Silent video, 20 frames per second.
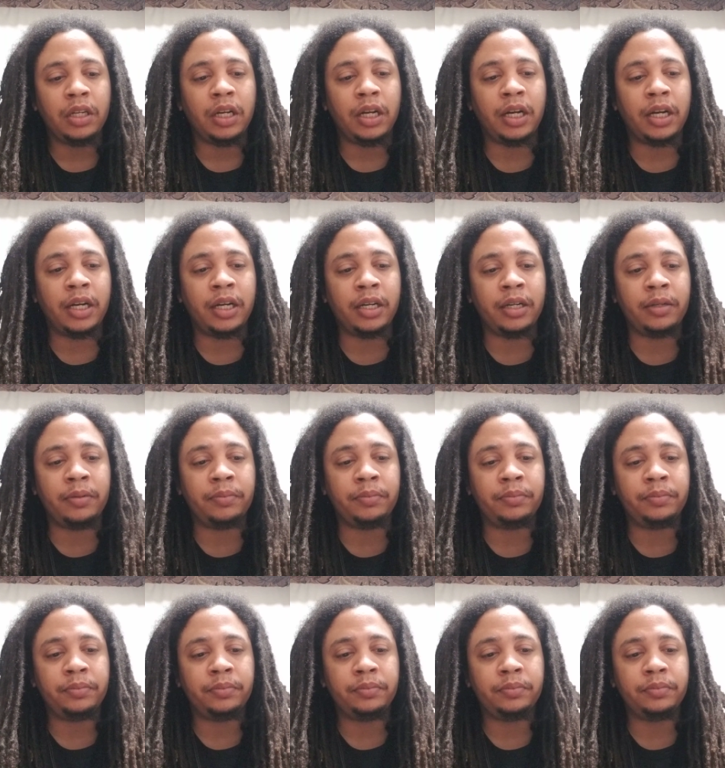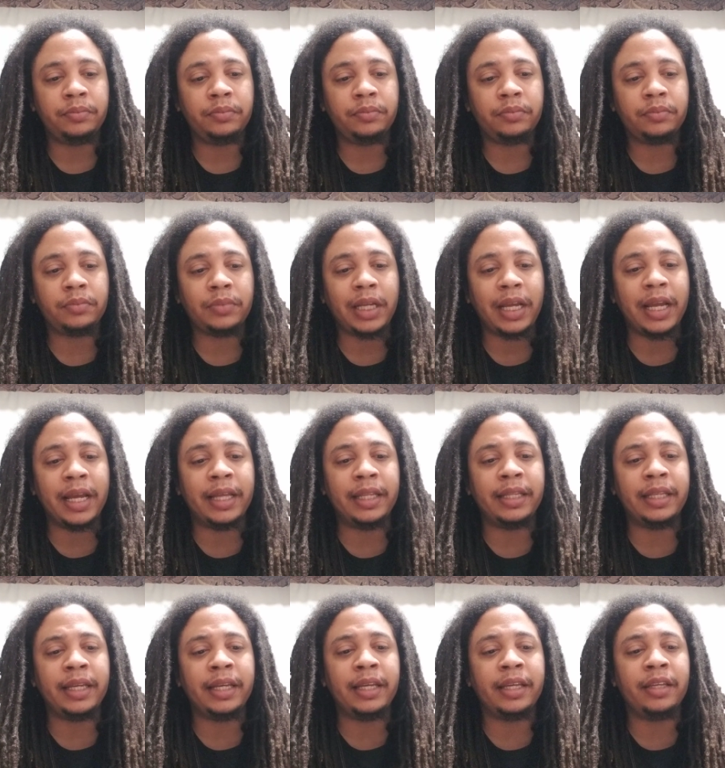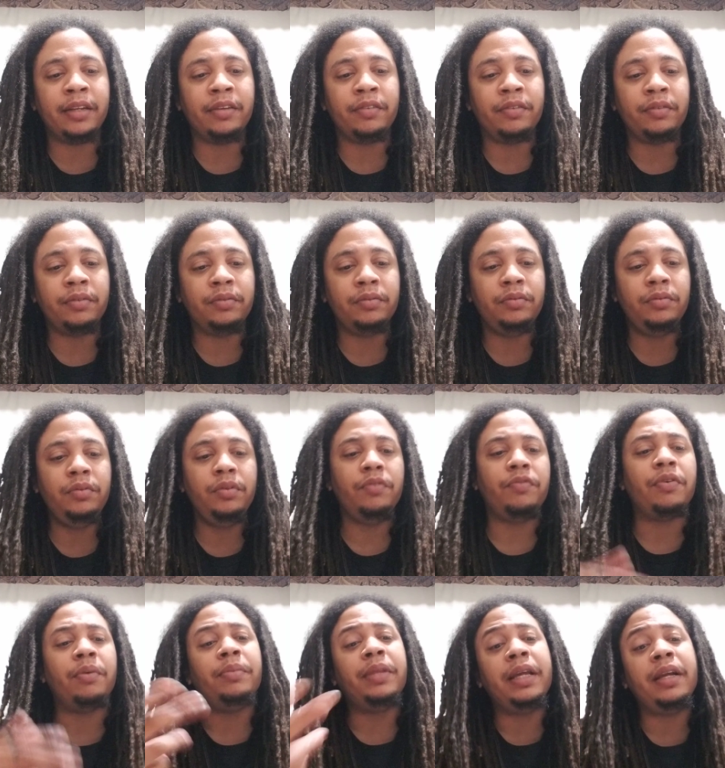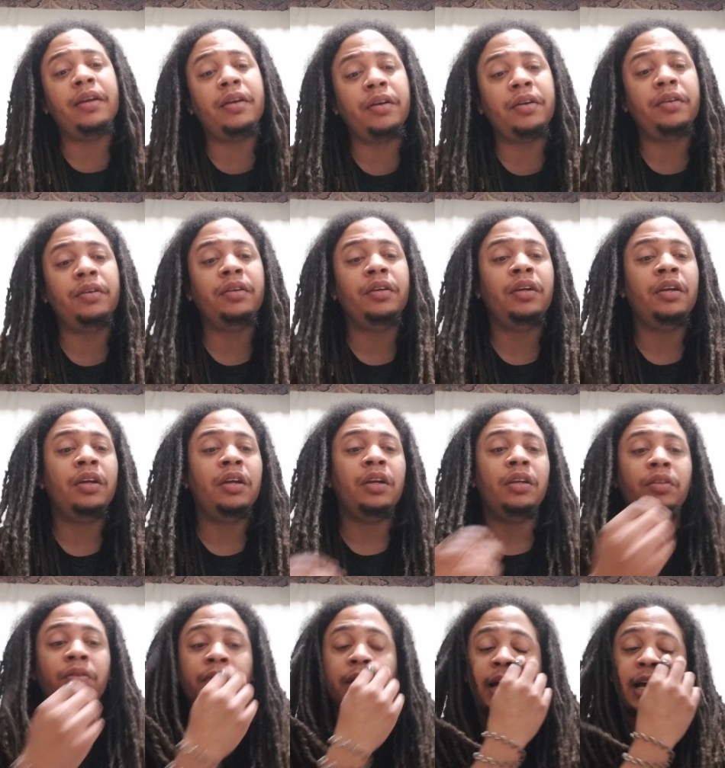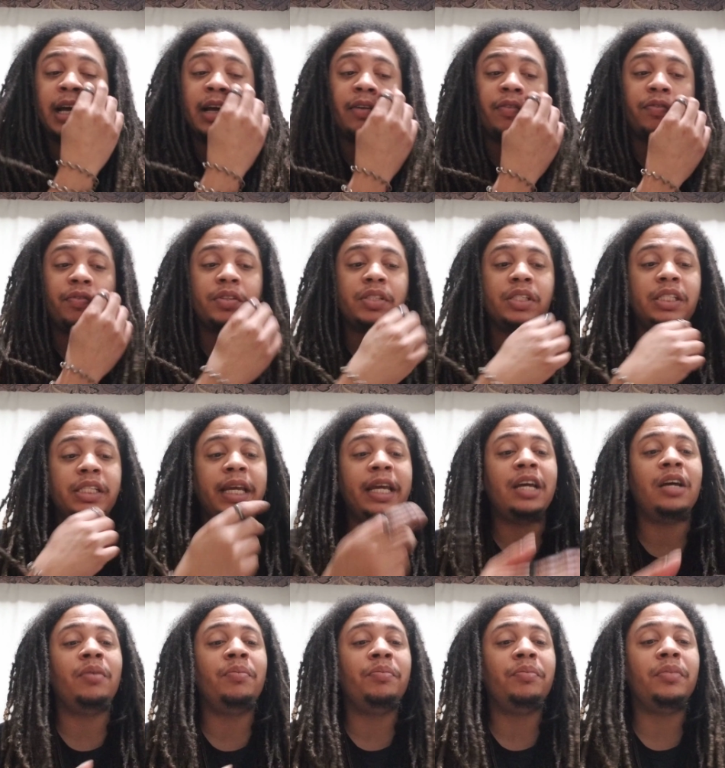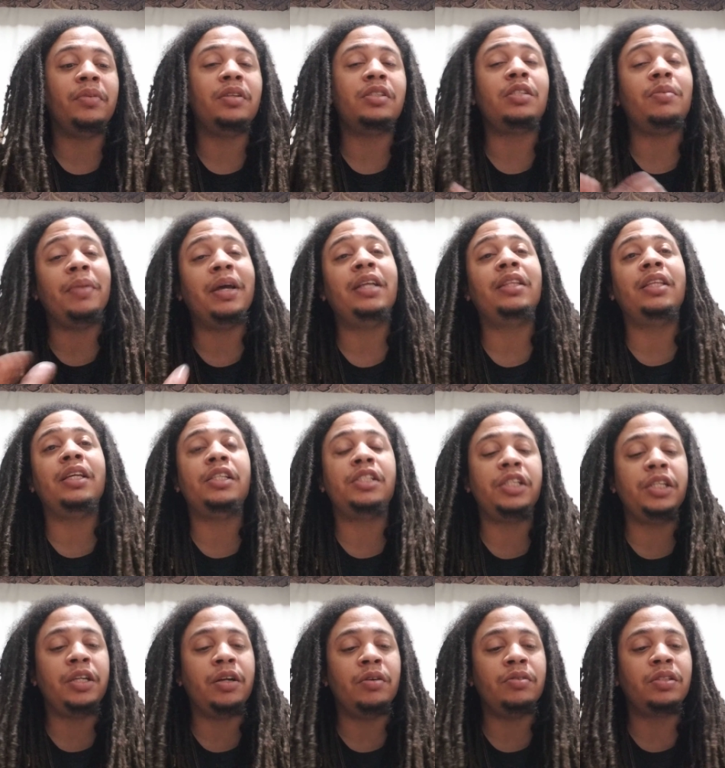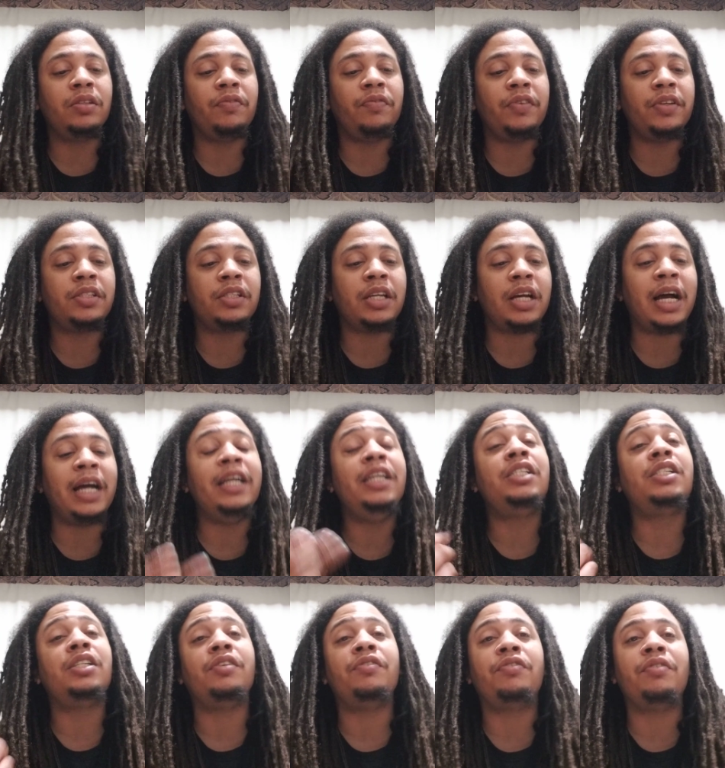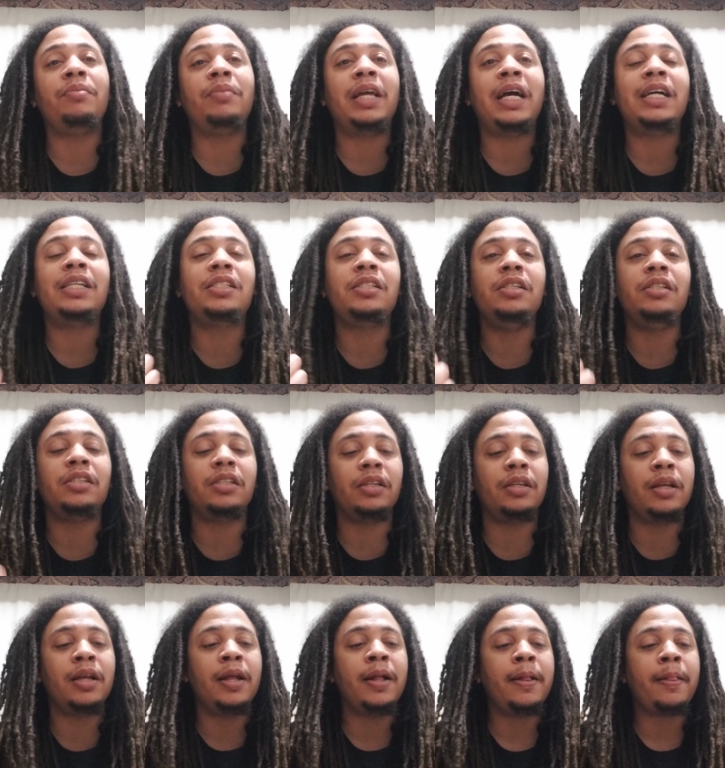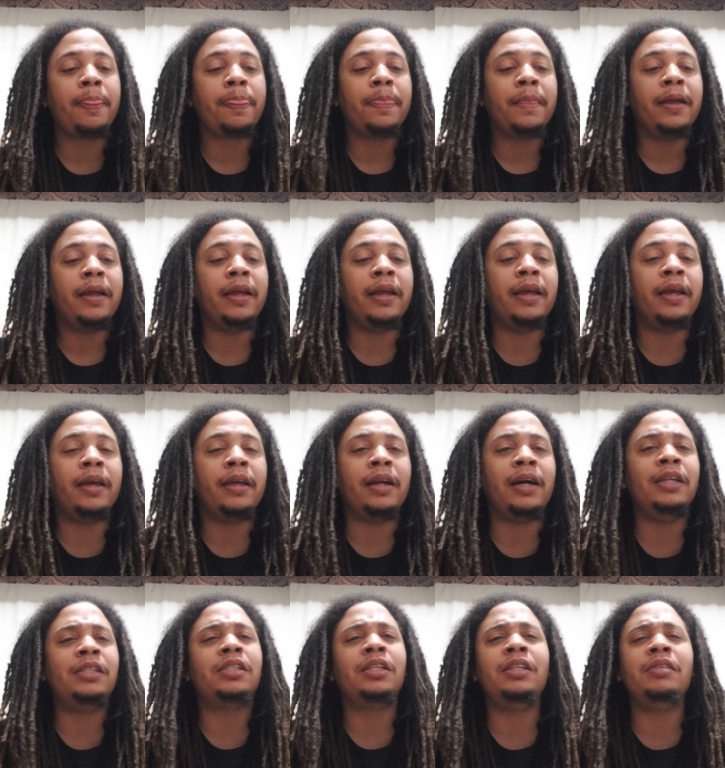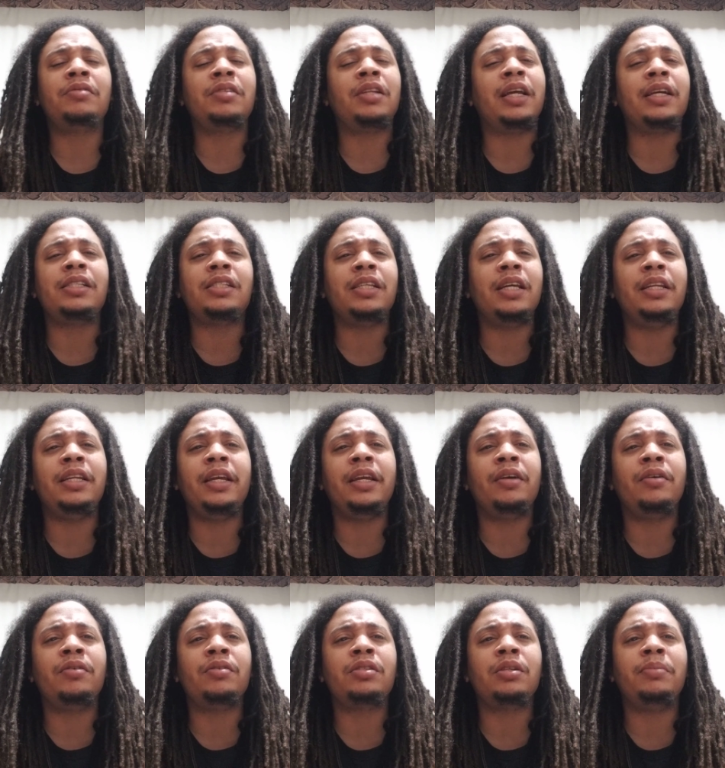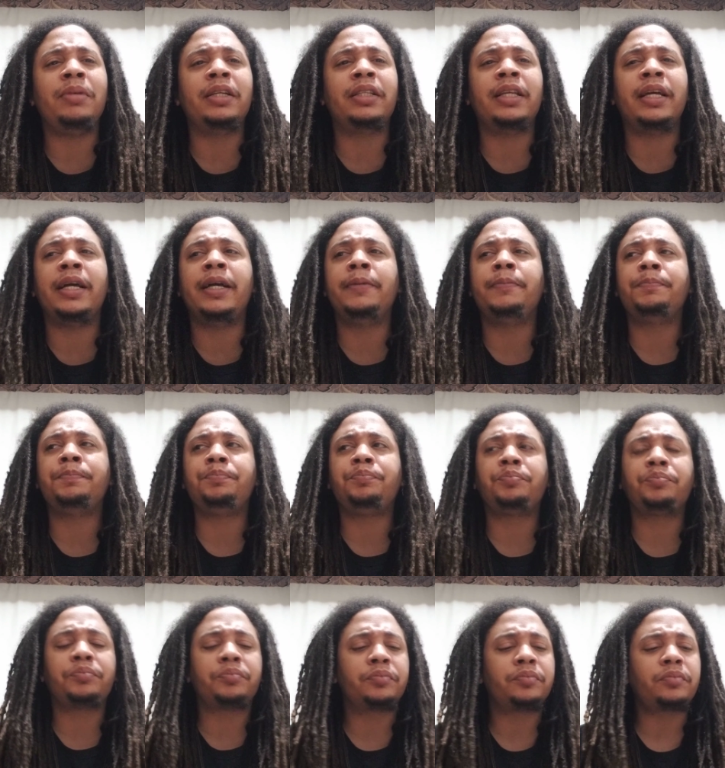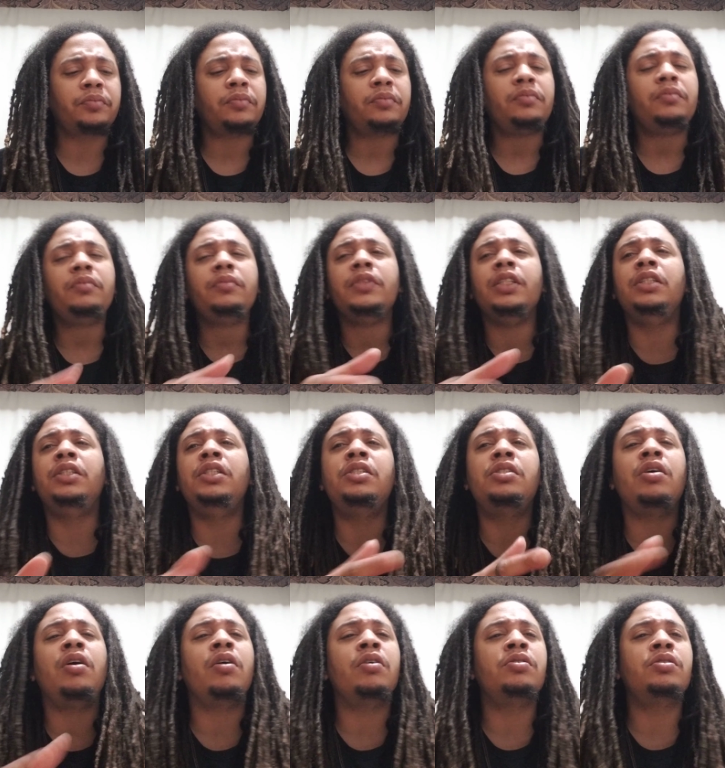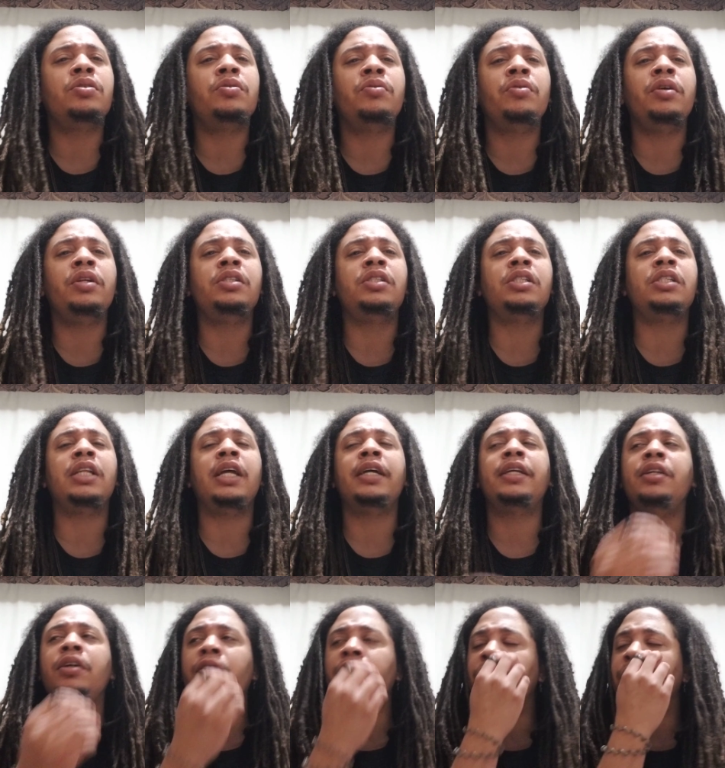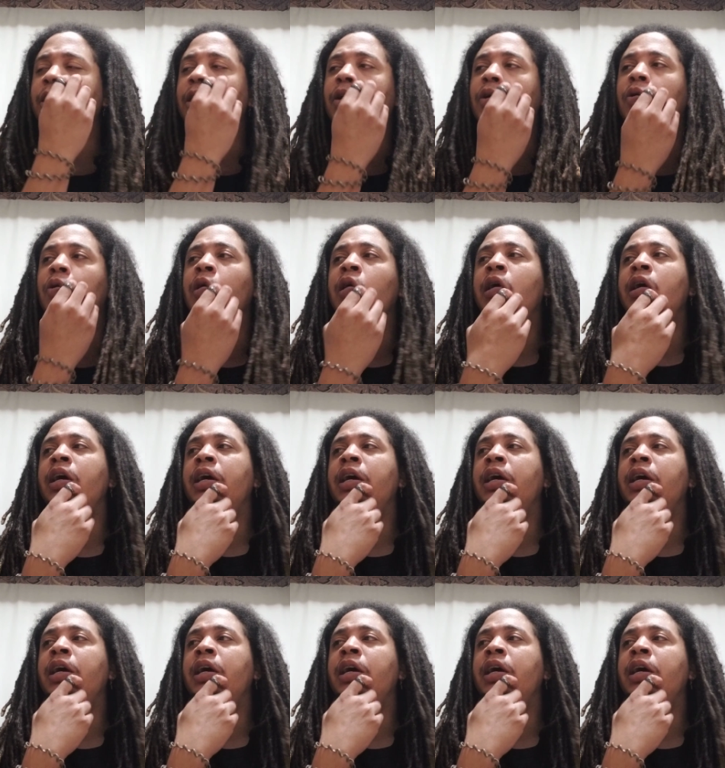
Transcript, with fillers: Um, and then from there, you have Sam, Samantha, and she goes to visit Aisha from last season. And Aisha lives in like San Diego or something like that. And she's talking to her and she's like, yo, you know,